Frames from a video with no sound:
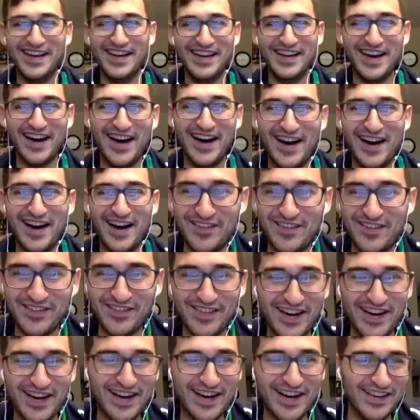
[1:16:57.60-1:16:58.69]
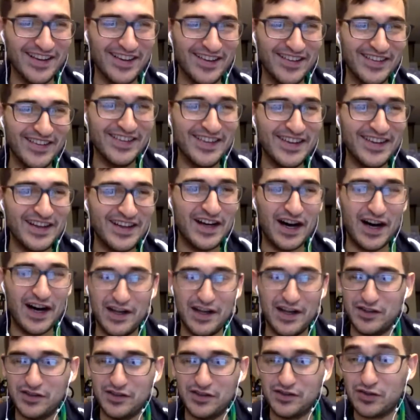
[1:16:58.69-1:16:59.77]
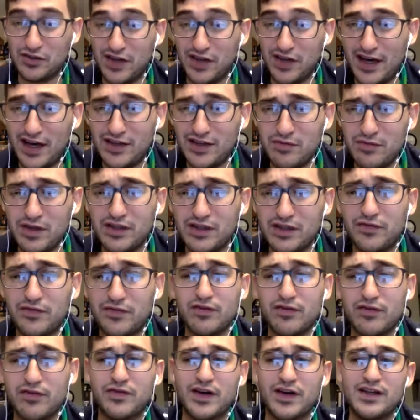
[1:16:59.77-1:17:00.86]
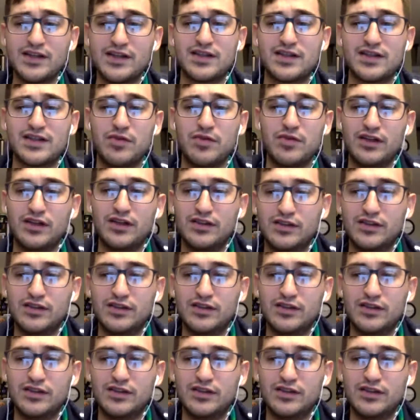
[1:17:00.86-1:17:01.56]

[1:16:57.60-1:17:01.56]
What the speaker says: don't know. Tonight, you mean the favorite fights? I mean,